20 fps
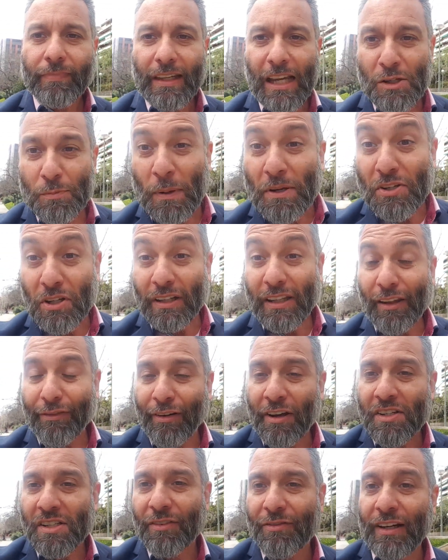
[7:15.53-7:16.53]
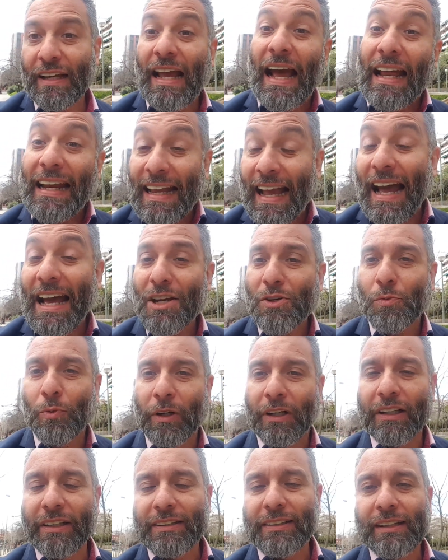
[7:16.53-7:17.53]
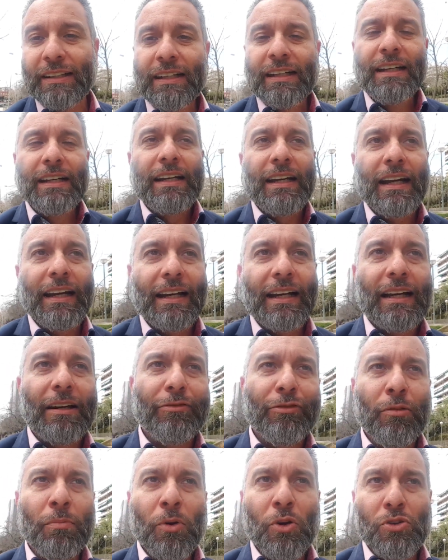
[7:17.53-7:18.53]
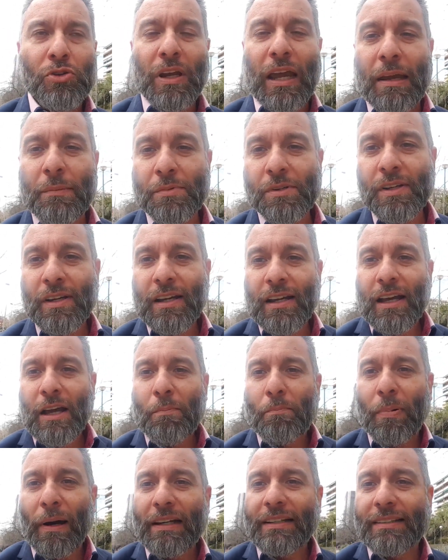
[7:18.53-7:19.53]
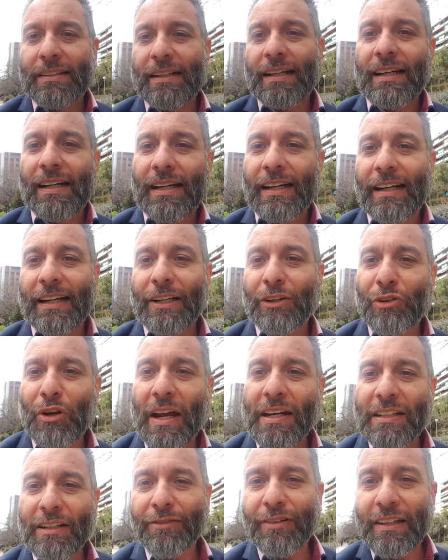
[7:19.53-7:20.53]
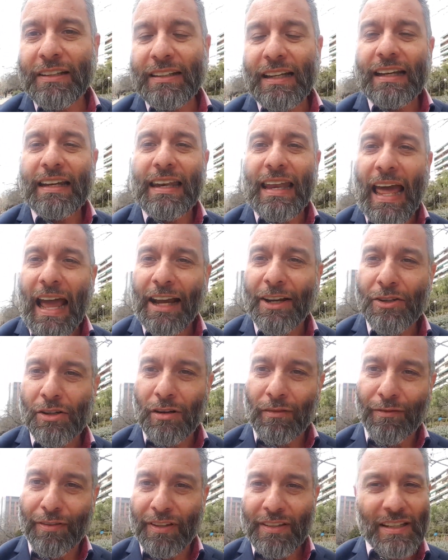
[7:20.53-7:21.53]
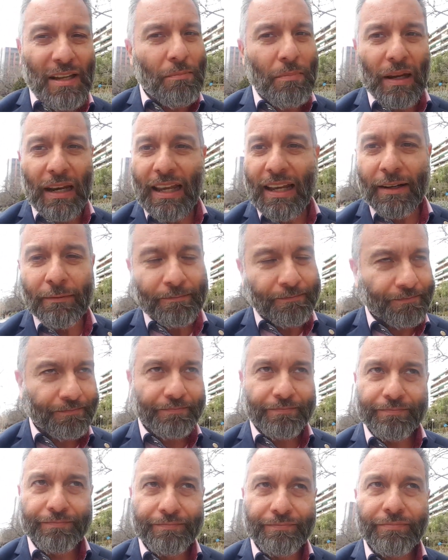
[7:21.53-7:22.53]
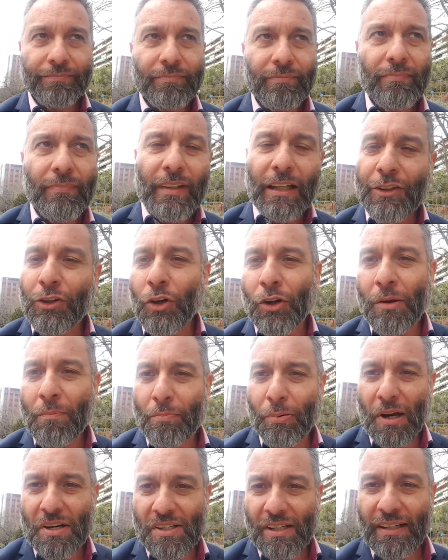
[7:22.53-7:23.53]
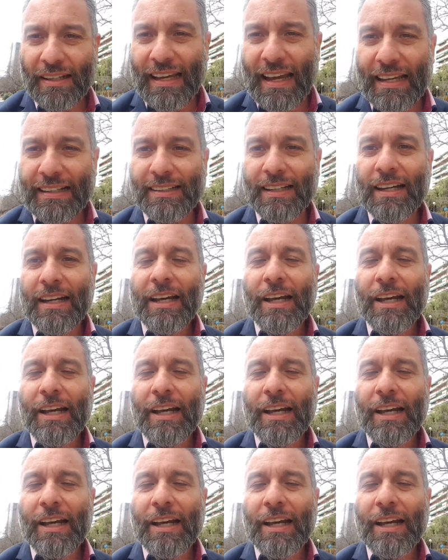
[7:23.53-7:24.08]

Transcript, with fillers: especially defensively, and he has worked uh, for most games. But uh, creatively, they lack something. Dembele, not impressing yet.